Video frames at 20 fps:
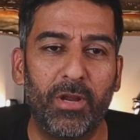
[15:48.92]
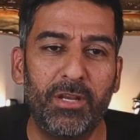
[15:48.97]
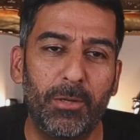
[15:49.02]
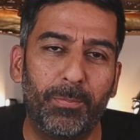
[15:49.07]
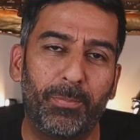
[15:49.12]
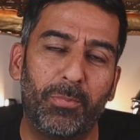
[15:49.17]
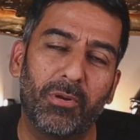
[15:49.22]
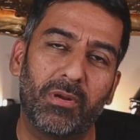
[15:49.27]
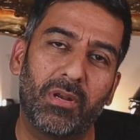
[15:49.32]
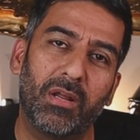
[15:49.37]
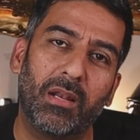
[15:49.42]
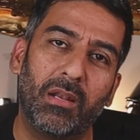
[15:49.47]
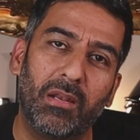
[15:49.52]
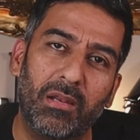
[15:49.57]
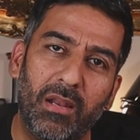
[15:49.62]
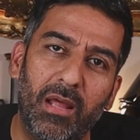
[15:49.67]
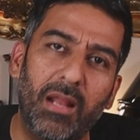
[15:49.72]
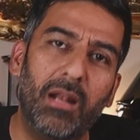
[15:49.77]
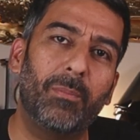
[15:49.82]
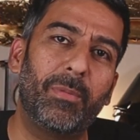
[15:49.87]
When you put a
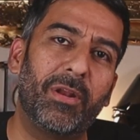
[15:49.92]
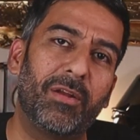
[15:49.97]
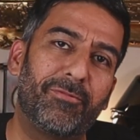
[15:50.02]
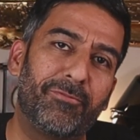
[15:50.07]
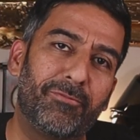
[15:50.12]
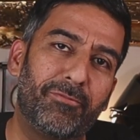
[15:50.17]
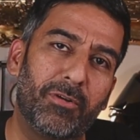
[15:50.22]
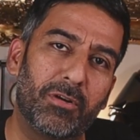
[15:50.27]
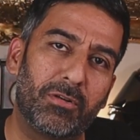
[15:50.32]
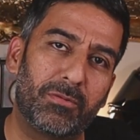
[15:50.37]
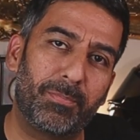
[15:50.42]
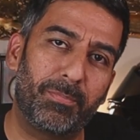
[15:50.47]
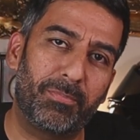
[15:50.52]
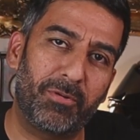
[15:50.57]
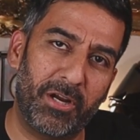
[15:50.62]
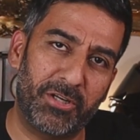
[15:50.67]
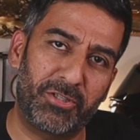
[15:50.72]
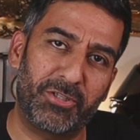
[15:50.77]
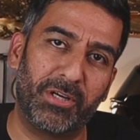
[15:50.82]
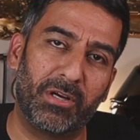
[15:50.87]
little bit of foot
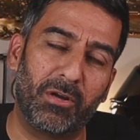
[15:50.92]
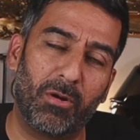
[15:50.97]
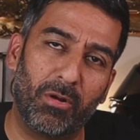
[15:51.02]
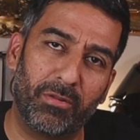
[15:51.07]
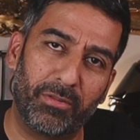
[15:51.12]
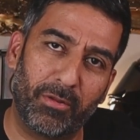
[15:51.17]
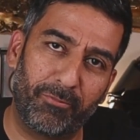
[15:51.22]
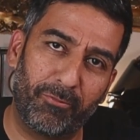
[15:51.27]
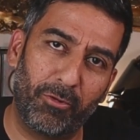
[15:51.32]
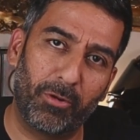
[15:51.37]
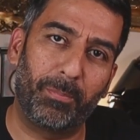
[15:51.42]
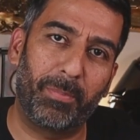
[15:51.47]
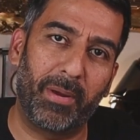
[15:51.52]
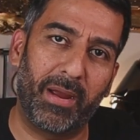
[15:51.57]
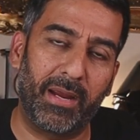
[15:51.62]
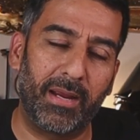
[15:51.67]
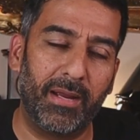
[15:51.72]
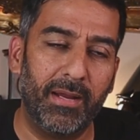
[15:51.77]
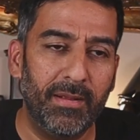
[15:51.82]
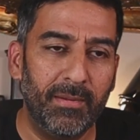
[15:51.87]
pressure on the foot
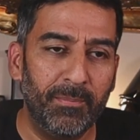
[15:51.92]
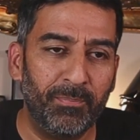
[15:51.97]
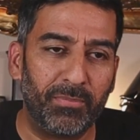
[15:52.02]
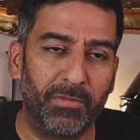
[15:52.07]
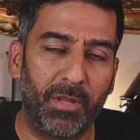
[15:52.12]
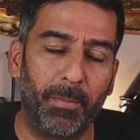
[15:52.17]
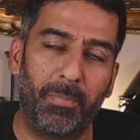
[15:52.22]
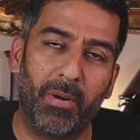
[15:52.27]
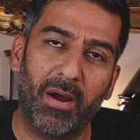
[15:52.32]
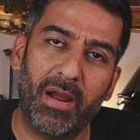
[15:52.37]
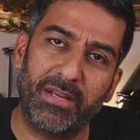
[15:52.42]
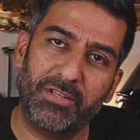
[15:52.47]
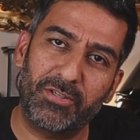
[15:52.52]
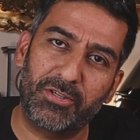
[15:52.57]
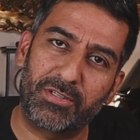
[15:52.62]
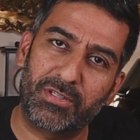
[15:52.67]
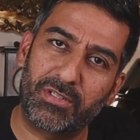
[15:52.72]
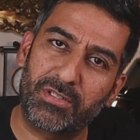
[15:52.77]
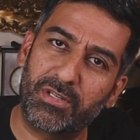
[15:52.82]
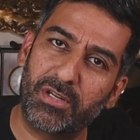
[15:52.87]
peg, the bike
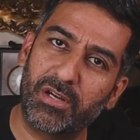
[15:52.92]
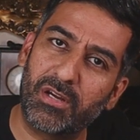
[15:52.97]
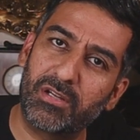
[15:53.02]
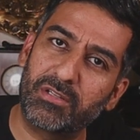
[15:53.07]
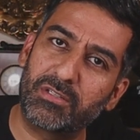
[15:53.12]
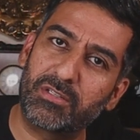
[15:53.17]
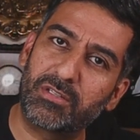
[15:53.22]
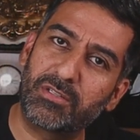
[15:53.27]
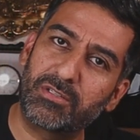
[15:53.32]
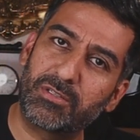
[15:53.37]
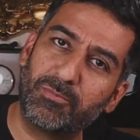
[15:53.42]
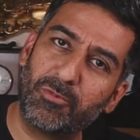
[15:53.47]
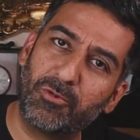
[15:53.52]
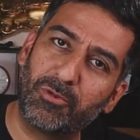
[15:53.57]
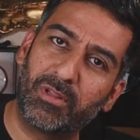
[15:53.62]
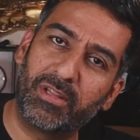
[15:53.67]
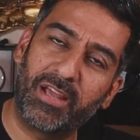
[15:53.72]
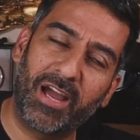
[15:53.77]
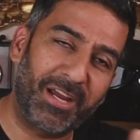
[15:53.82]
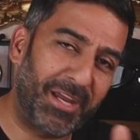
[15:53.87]
just turns
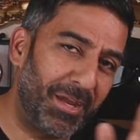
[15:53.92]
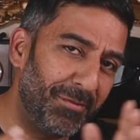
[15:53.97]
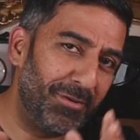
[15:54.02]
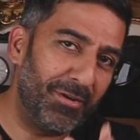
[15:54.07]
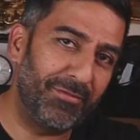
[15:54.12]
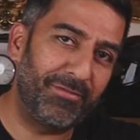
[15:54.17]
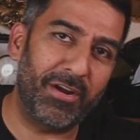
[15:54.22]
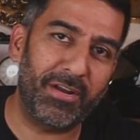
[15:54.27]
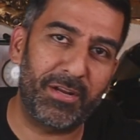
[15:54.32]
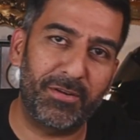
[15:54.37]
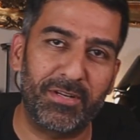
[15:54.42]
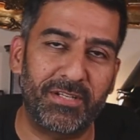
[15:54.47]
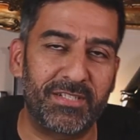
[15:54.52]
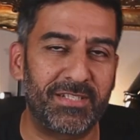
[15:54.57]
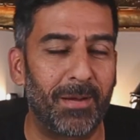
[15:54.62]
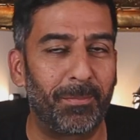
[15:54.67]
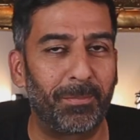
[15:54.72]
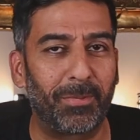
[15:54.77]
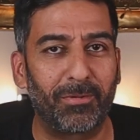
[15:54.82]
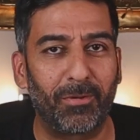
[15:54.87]
smoothly. I'll give you a very good
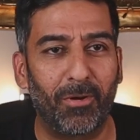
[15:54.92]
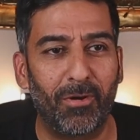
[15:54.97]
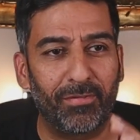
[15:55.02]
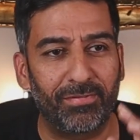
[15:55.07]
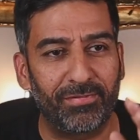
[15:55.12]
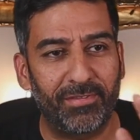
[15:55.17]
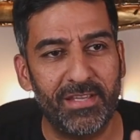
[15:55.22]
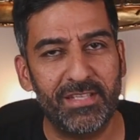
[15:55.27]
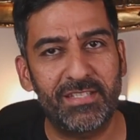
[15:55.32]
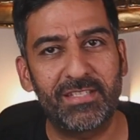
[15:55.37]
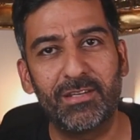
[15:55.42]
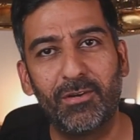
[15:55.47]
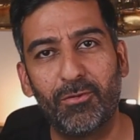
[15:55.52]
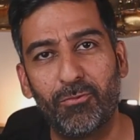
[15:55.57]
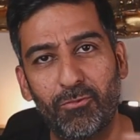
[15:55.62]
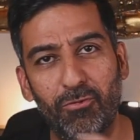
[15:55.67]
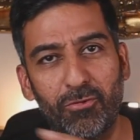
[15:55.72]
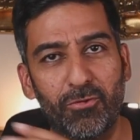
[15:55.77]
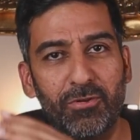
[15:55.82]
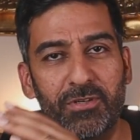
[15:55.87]
example. On this
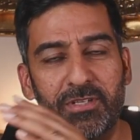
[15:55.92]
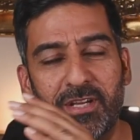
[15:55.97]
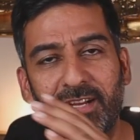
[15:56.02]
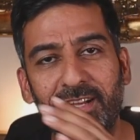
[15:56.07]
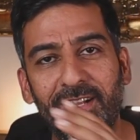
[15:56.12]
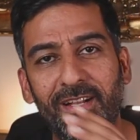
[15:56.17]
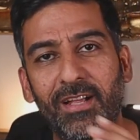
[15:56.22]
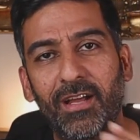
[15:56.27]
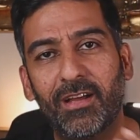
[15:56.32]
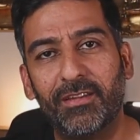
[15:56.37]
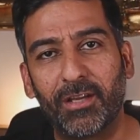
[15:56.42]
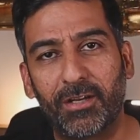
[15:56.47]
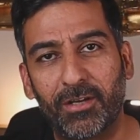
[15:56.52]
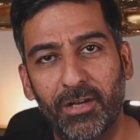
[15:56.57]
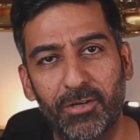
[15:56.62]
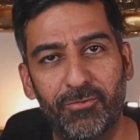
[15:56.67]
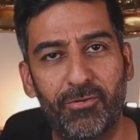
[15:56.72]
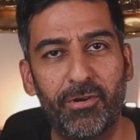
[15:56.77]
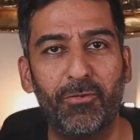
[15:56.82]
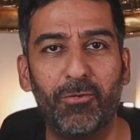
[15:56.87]
route, the
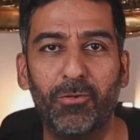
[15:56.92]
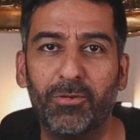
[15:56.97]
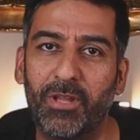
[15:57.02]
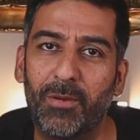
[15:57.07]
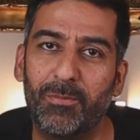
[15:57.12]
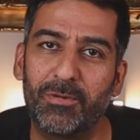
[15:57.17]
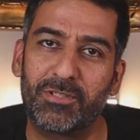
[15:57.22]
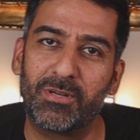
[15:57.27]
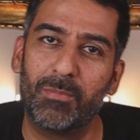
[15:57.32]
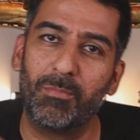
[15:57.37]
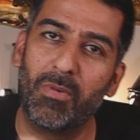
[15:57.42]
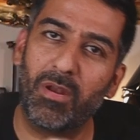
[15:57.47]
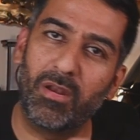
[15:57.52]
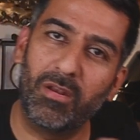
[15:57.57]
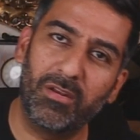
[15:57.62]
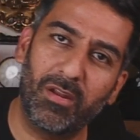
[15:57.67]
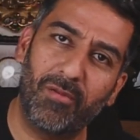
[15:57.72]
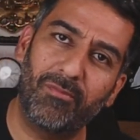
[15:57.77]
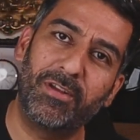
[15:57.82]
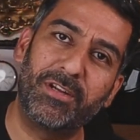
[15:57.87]
country route, there were some
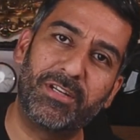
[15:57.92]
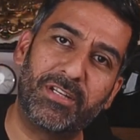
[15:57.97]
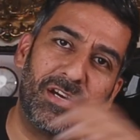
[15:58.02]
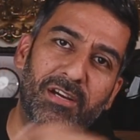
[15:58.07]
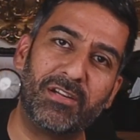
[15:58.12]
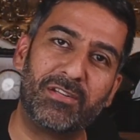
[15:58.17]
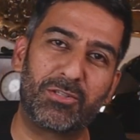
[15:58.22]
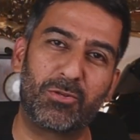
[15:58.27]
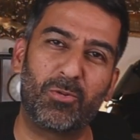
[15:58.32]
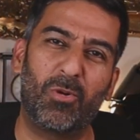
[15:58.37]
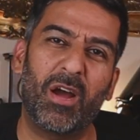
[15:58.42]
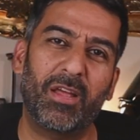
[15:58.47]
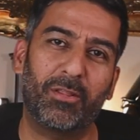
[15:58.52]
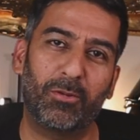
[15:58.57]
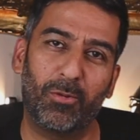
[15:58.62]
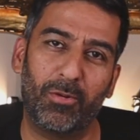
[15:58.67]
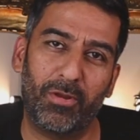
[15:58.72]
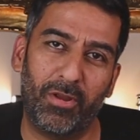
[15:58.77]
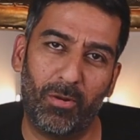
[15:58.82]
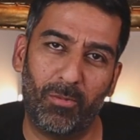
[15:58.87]
lovely turns. So I
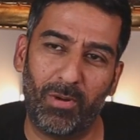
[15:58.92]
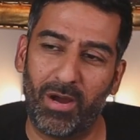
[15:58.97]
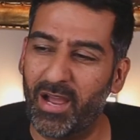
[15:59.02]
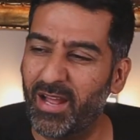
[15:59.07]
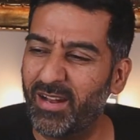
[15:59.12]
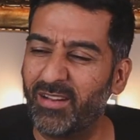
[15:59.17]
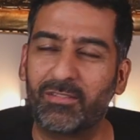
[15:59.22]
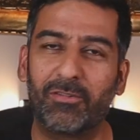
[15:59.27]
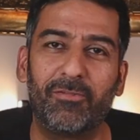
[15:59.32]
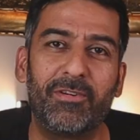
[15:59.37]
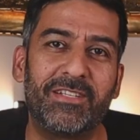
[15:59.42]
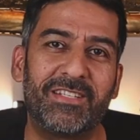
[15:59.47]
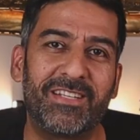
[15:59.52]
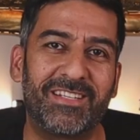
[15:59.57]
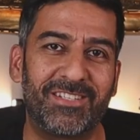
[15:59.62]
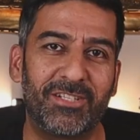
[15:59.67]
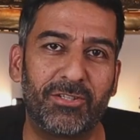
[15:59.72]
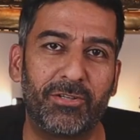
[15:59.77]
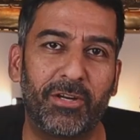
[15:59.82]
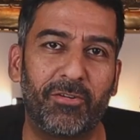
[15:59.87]
thought, you know, I had a
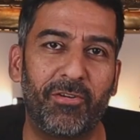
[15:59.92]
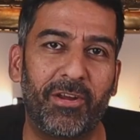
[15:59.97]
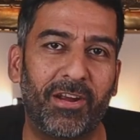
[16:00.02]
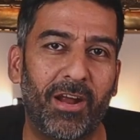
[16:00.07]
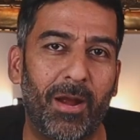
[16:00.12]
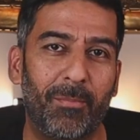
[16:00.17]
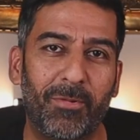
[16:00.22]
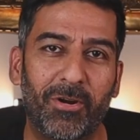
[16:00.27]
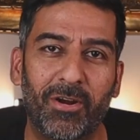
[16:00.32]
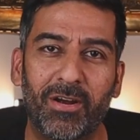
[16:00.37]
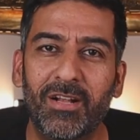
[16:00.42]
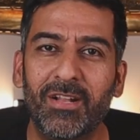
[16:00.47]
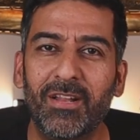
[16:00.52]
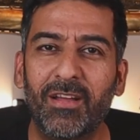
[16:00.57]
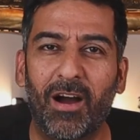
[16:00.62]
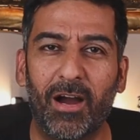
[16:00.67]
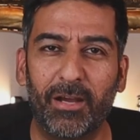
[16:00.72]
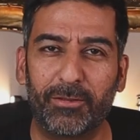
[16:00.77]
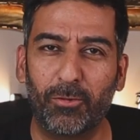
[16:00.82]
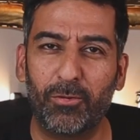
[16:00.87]
360-degree camera.
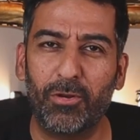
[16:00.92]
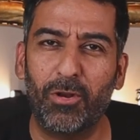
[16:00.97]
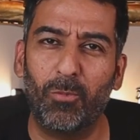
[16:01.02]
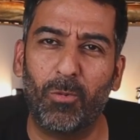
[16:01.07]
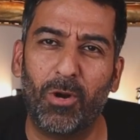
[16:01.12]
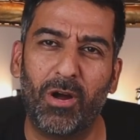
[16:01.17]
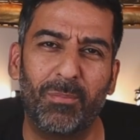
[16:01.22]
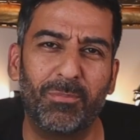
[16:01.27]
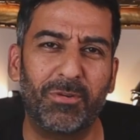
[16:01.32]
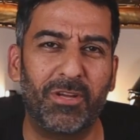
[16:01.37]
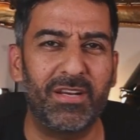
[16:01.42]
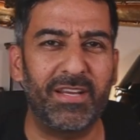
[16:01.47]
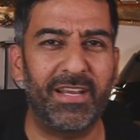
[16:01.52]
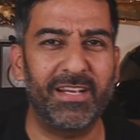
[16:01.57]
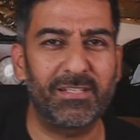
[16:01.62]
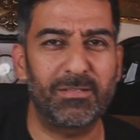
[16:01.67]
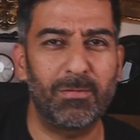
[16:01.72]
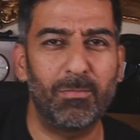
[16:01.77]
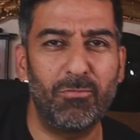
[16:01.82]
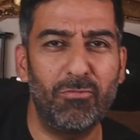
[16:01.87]
I thought, you know what, I'm going to
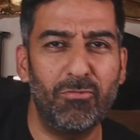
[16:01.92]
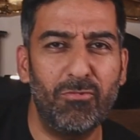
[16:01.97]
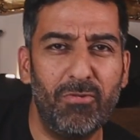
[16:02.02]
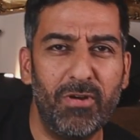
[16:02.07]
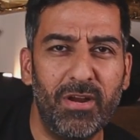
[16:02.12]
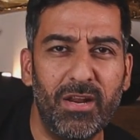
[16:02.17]
get some